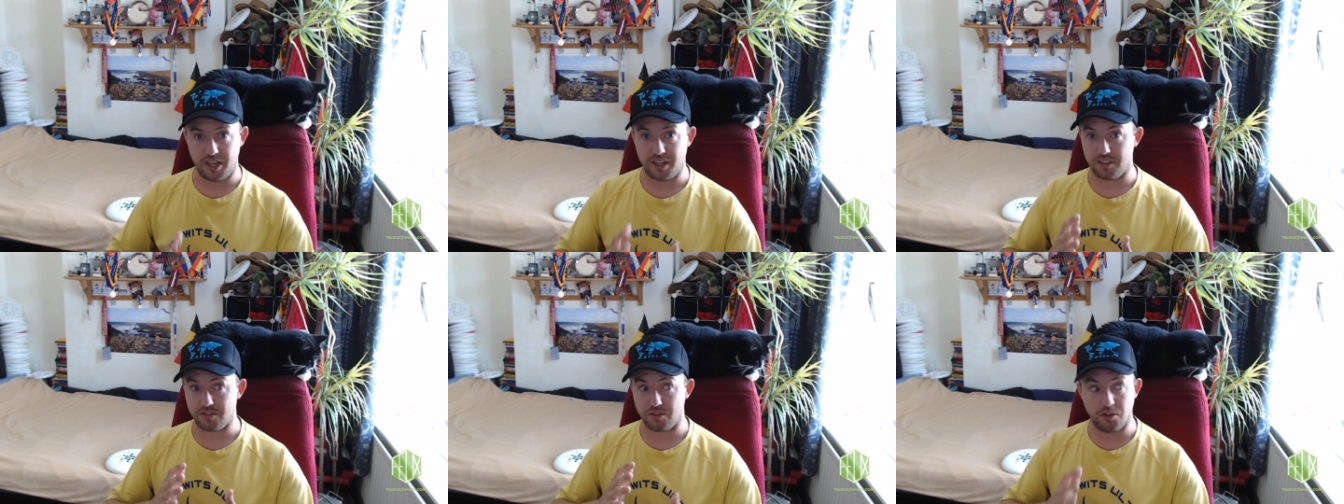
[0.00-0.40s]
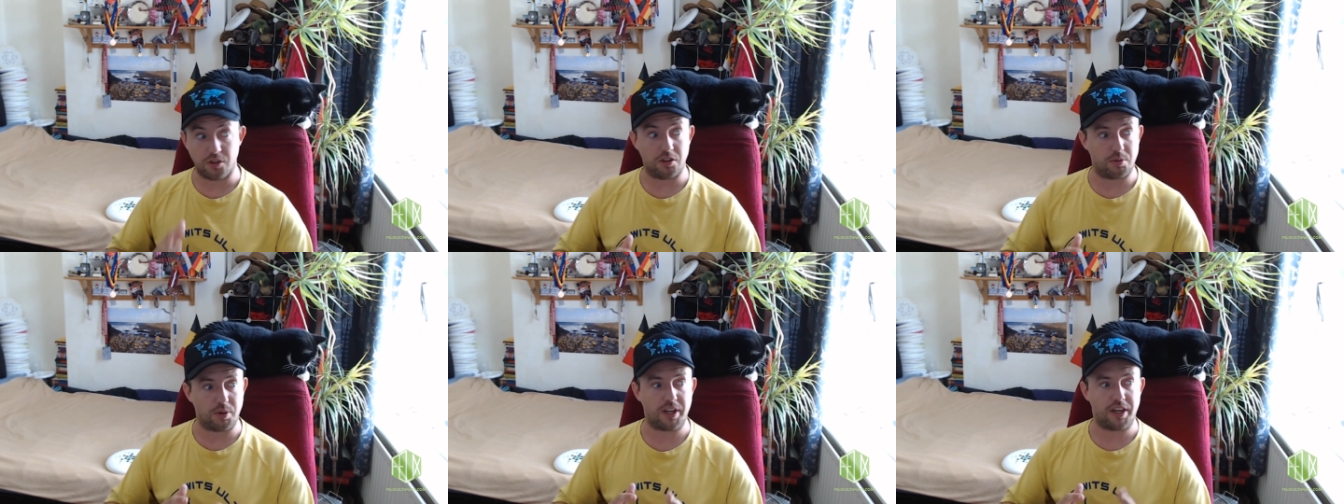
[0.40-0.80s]
And it's not
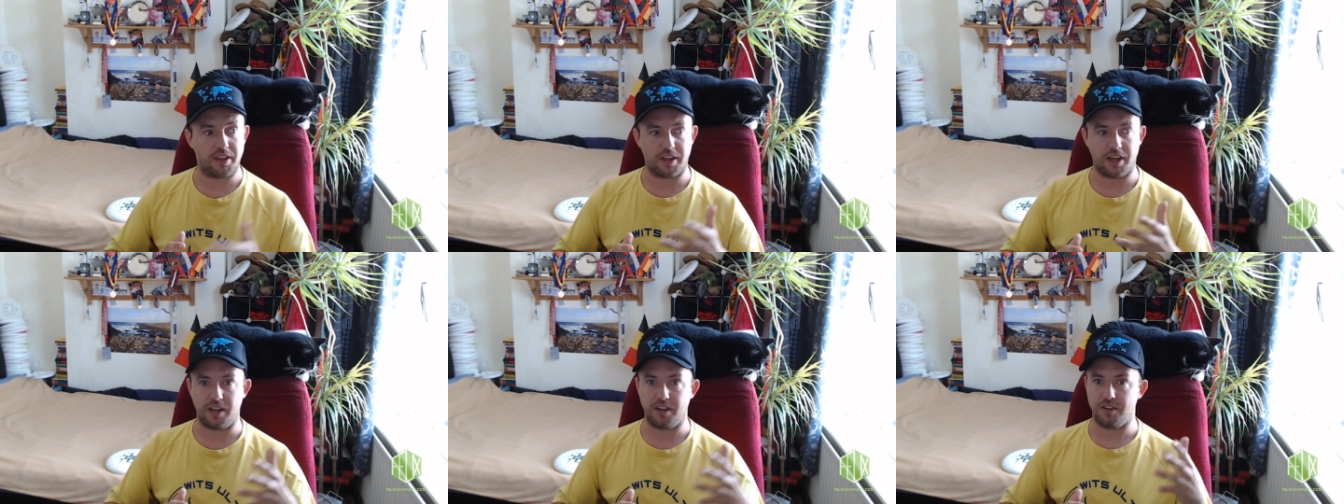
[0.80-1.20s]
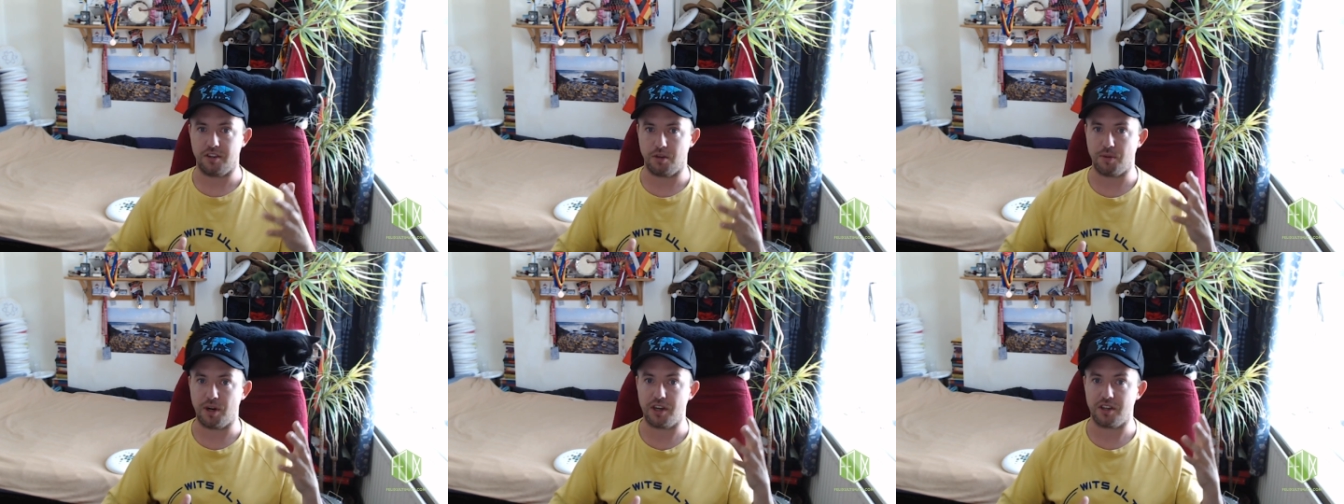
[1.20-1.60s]
a way that the
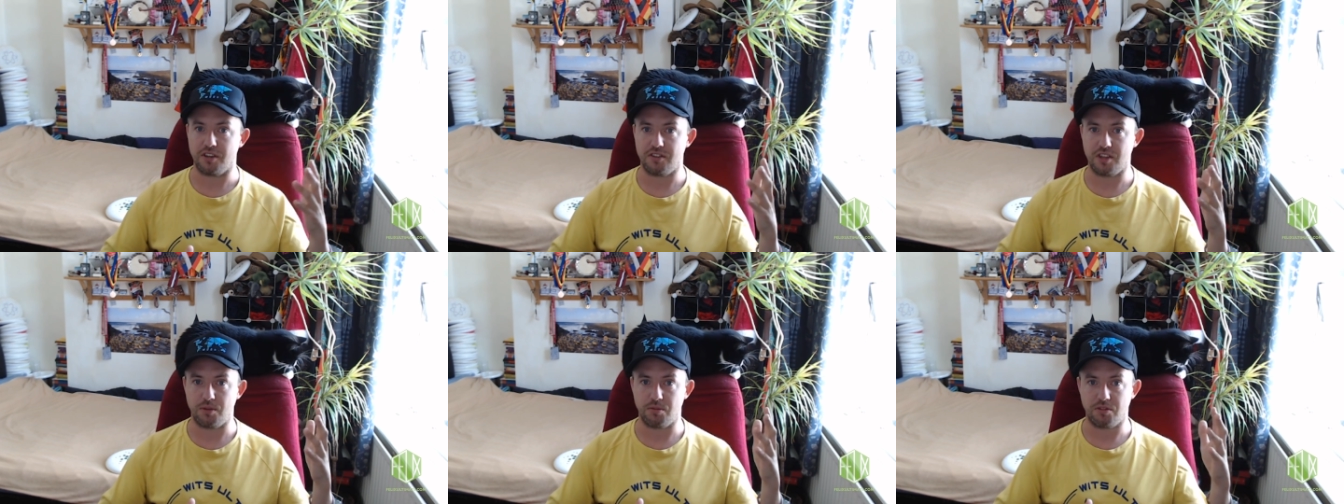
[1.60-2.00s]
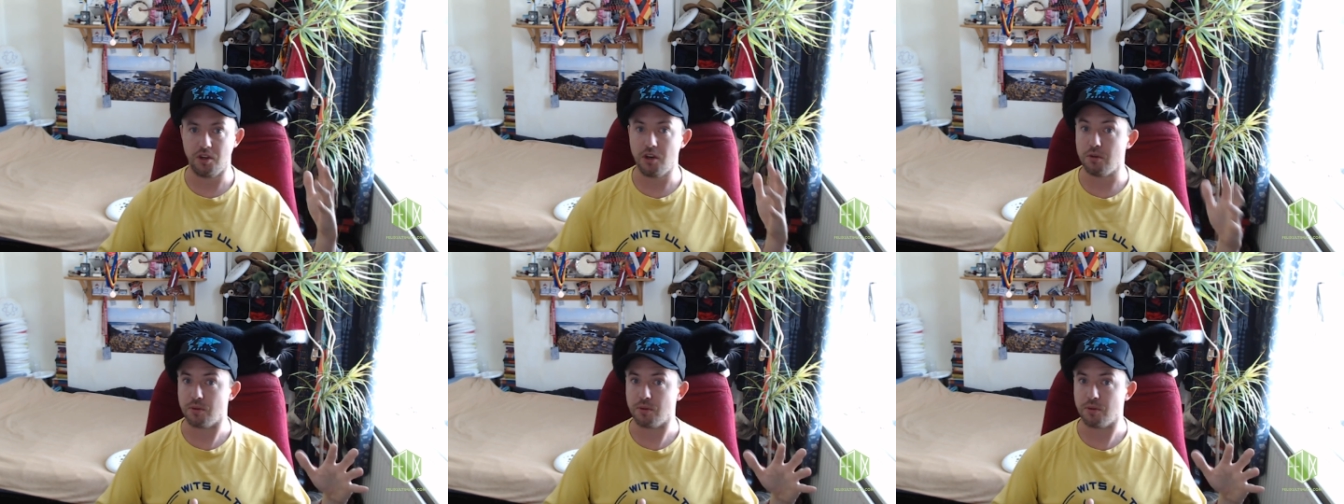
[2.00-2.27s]
American teams know,